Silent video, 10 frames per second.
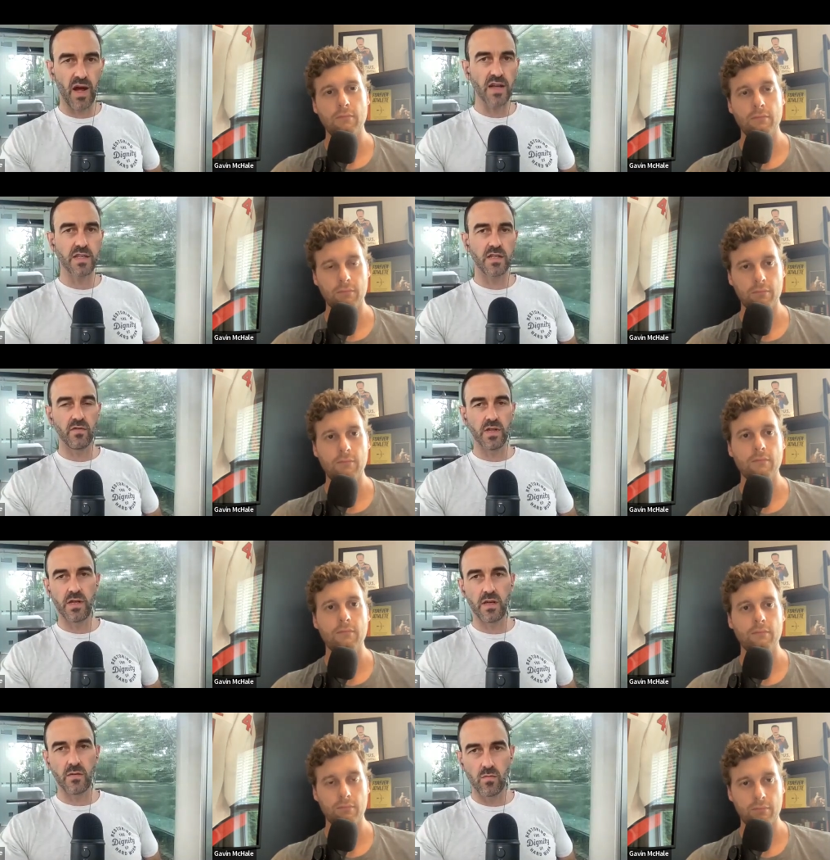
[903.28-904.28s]

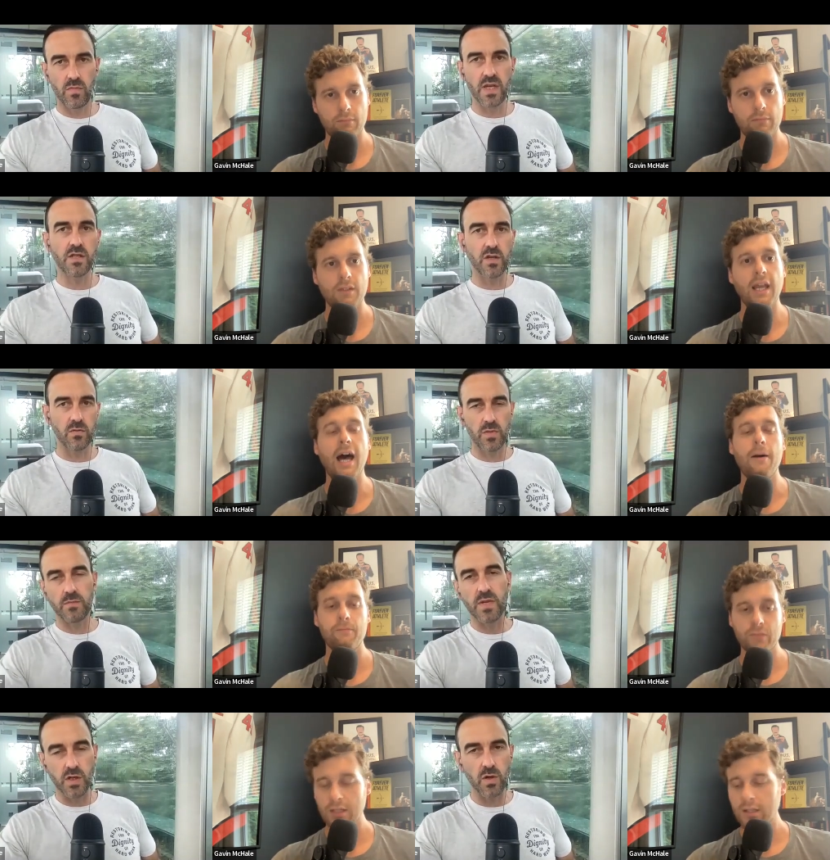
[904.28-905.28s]
Speaker 1: positively meets yeah. you,
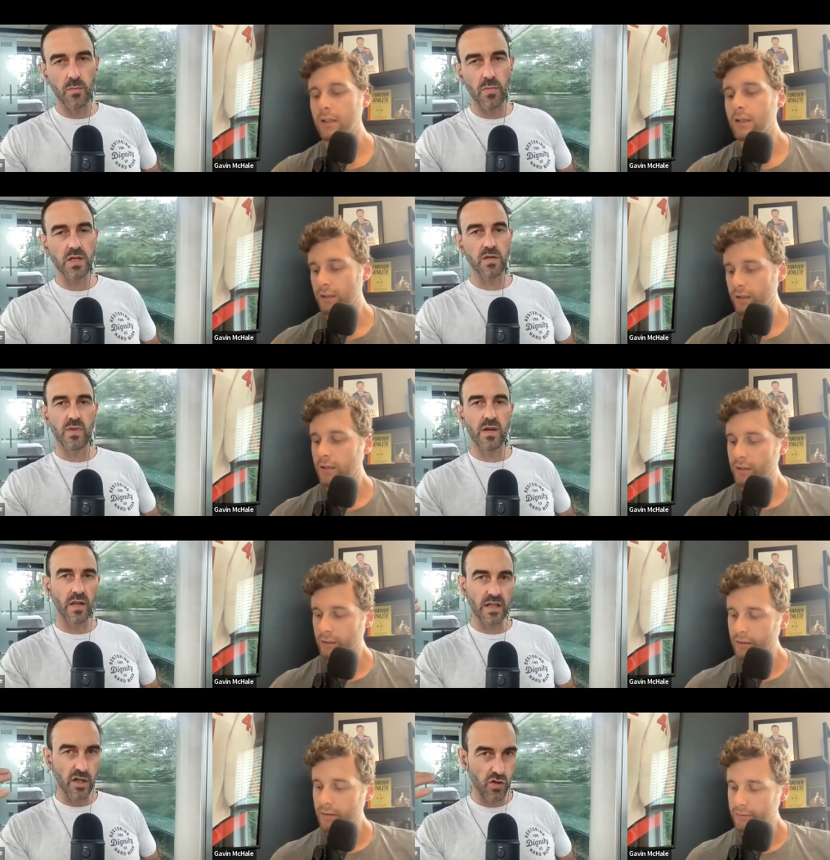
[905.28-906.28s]
meets you in a positive
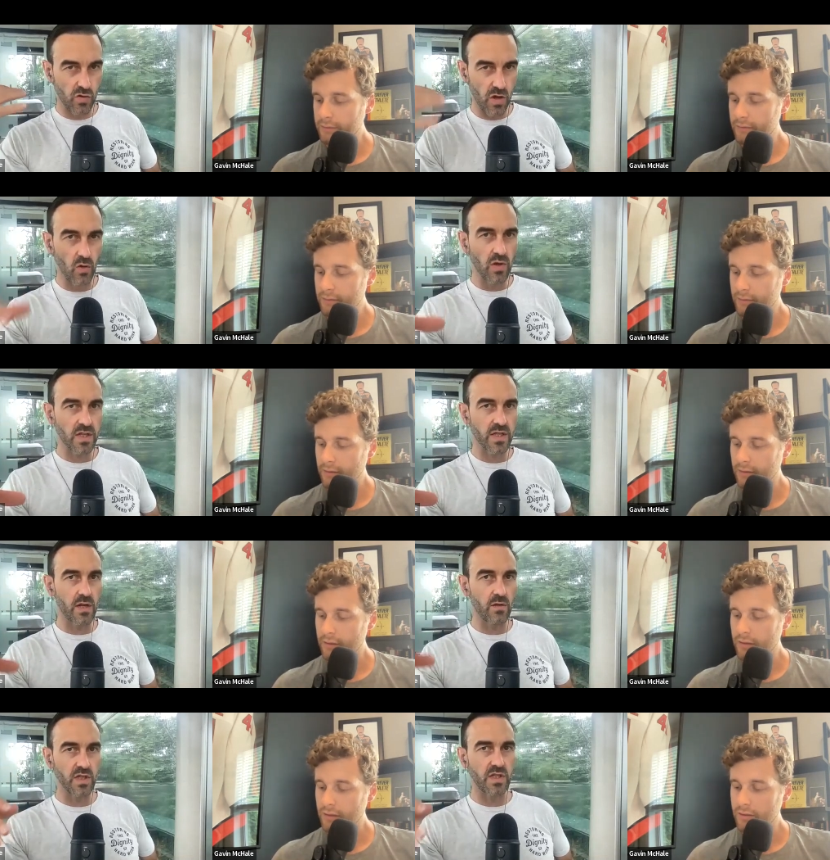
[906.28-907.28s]
like did you notice
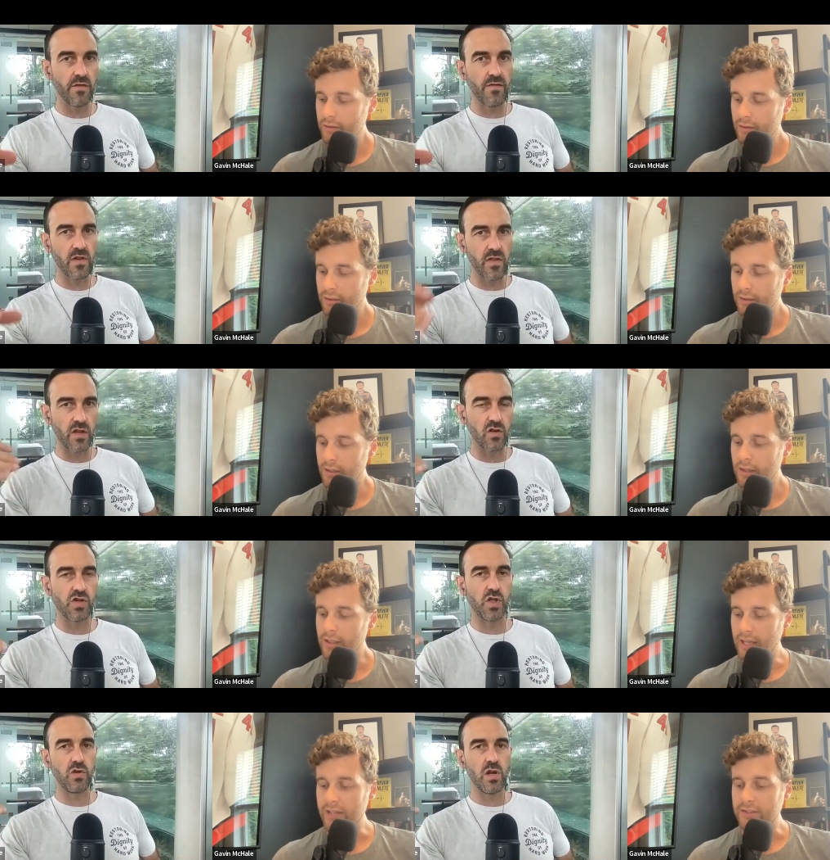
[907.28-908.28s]
that it was different than your
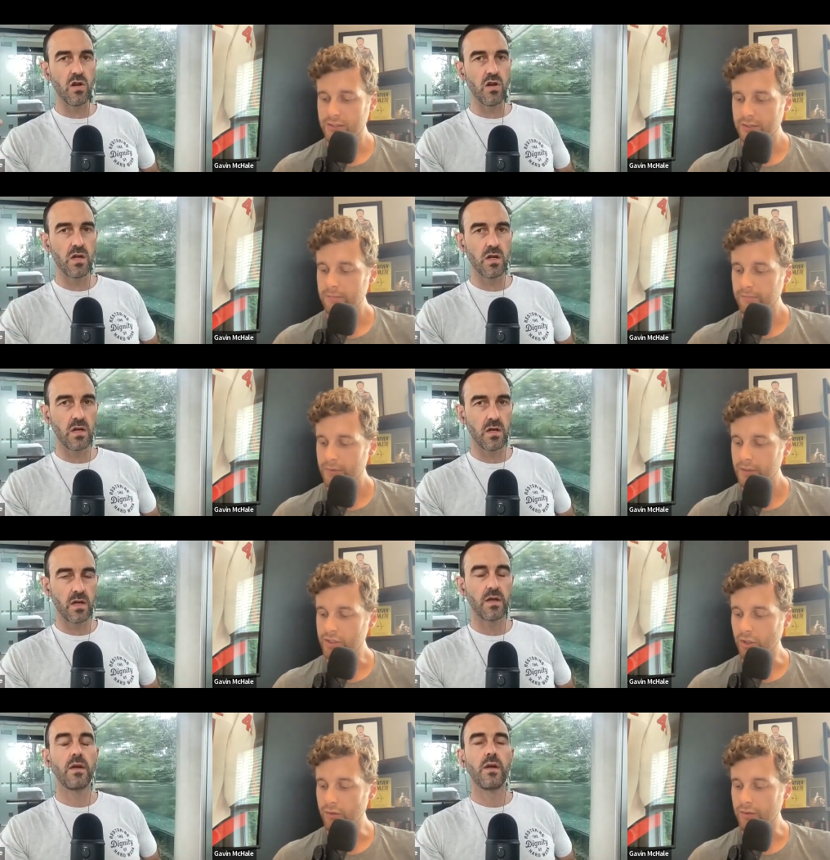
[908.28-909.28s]
junior? Yes.
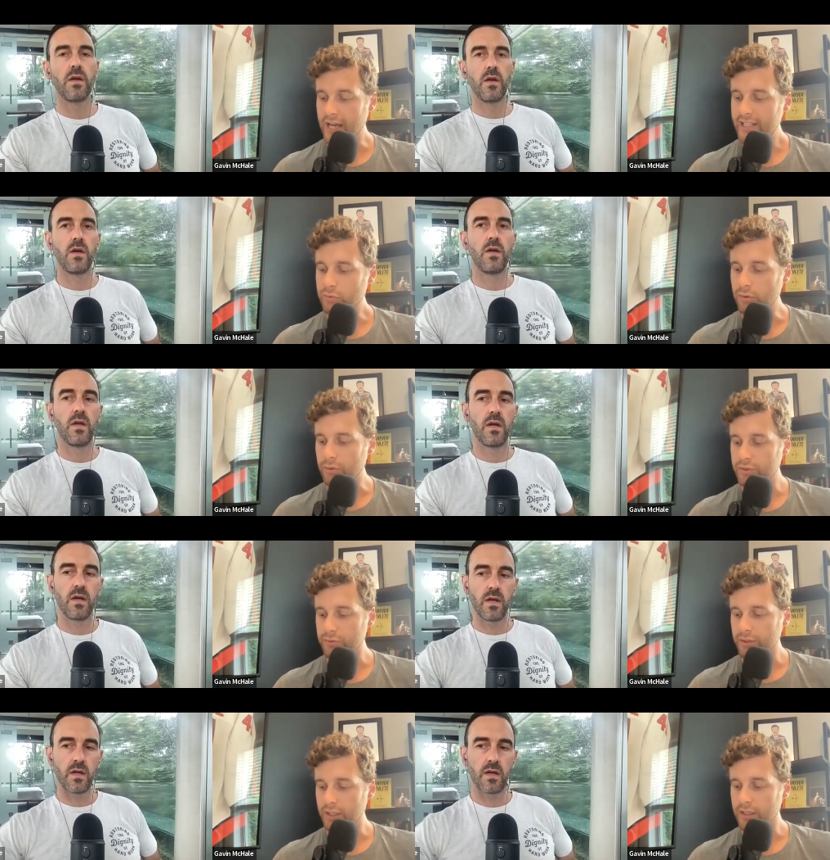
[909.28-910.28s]
Speaker 2: So that's what was
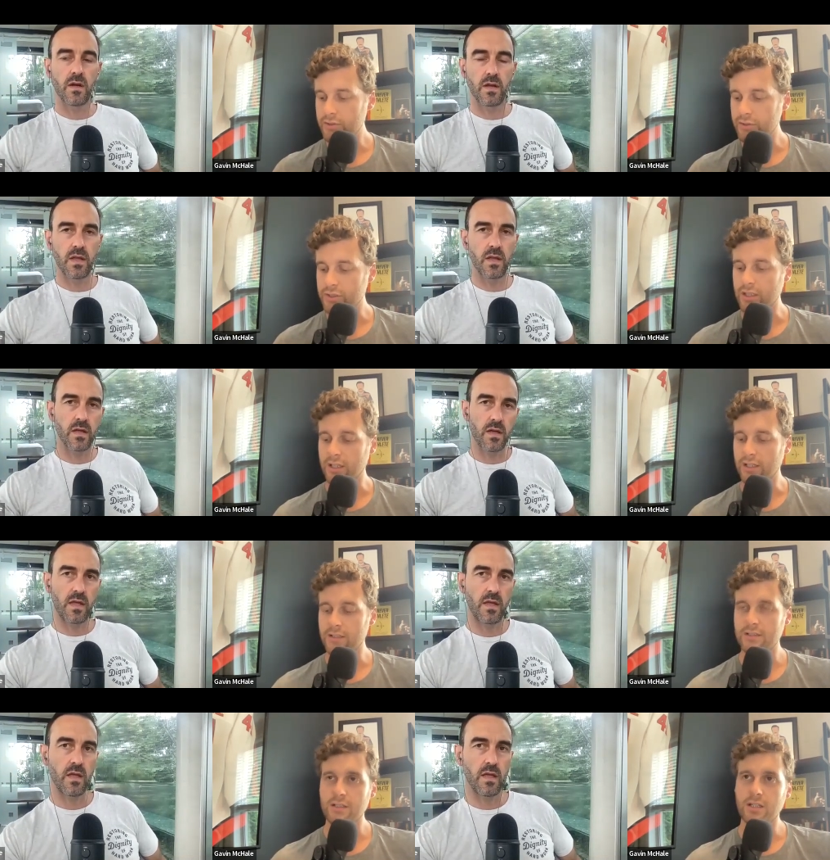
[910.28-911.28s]
really interesting
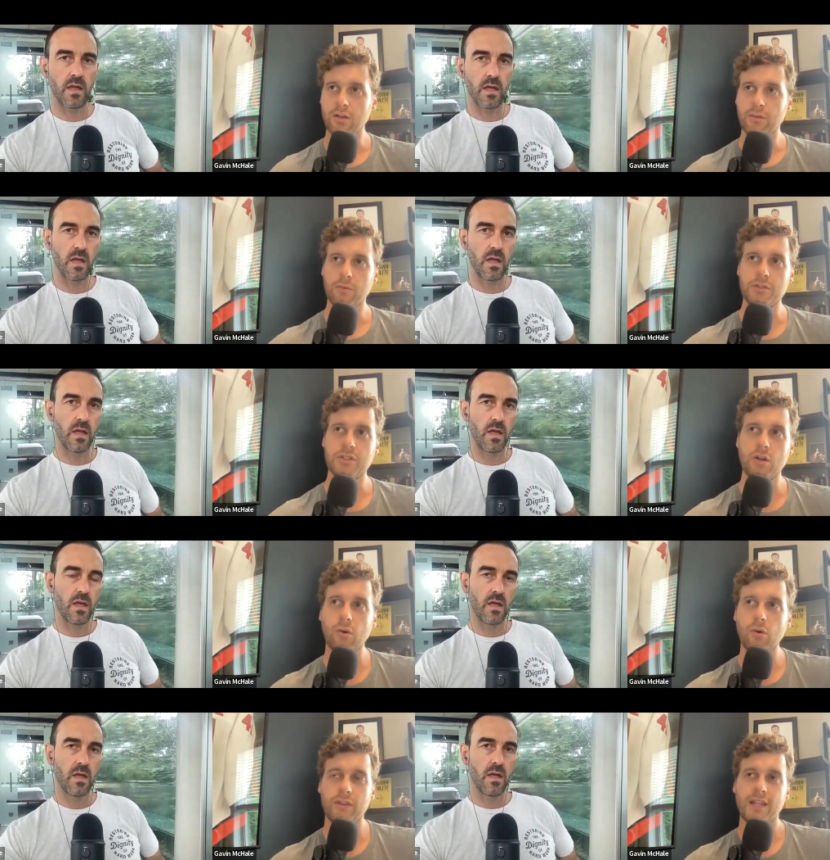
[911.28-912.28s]
is, you know, there was
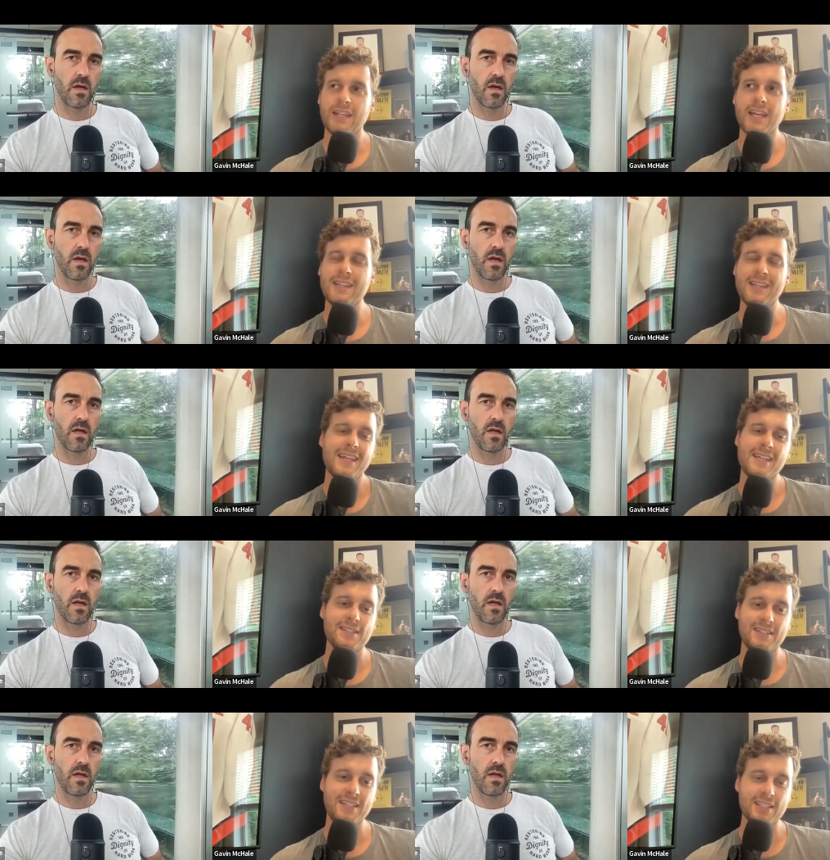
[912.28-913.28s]
no they
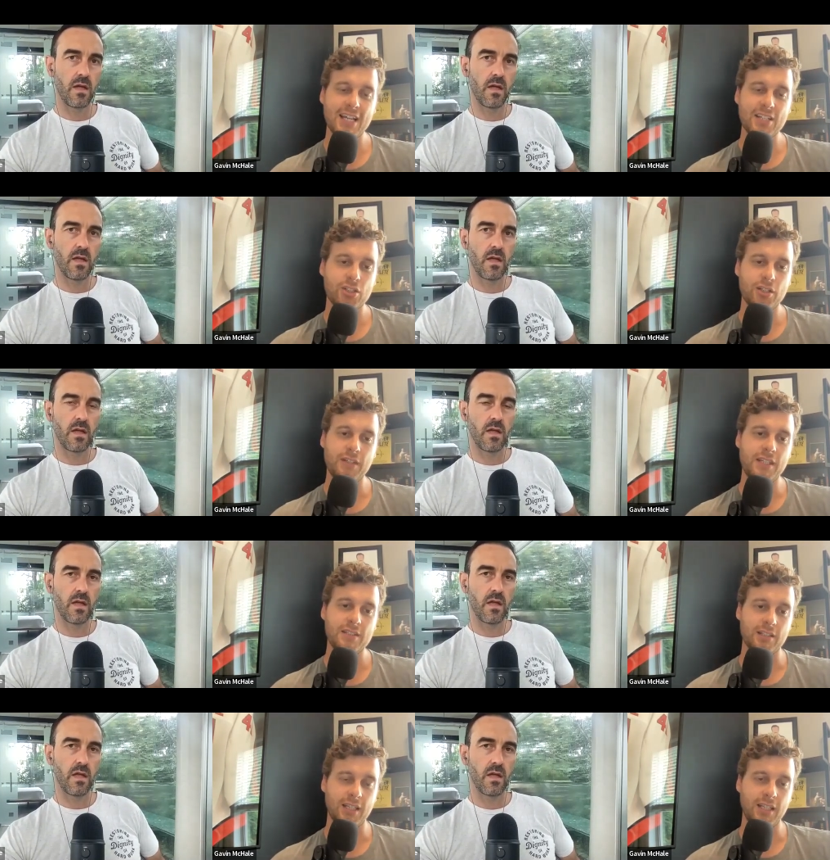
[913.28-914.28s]
they these guys could have
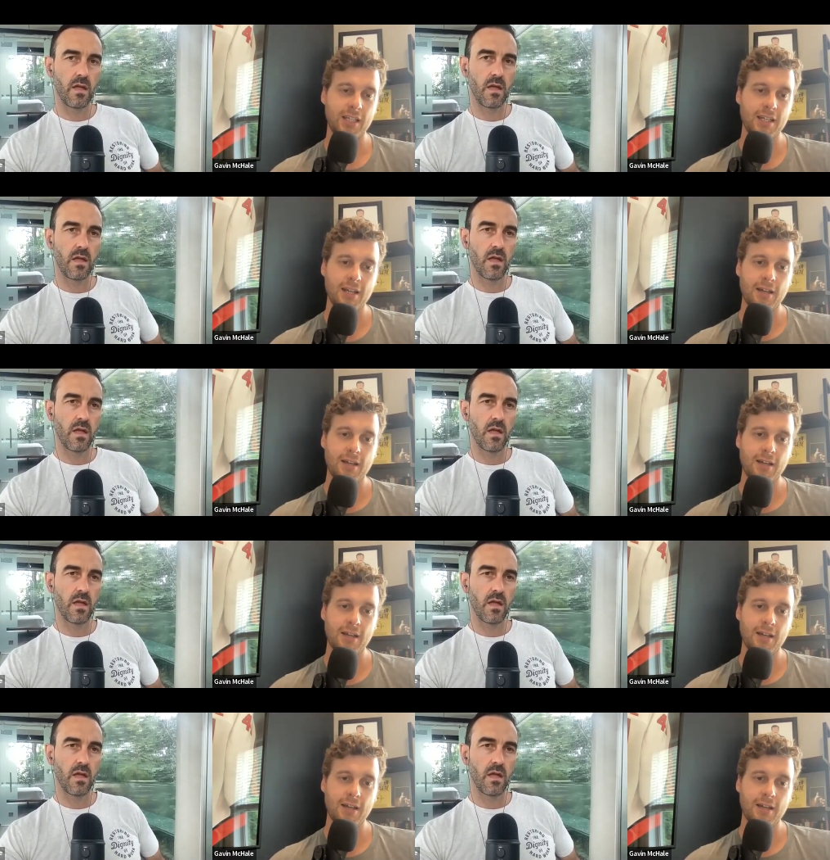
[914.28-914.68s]
easily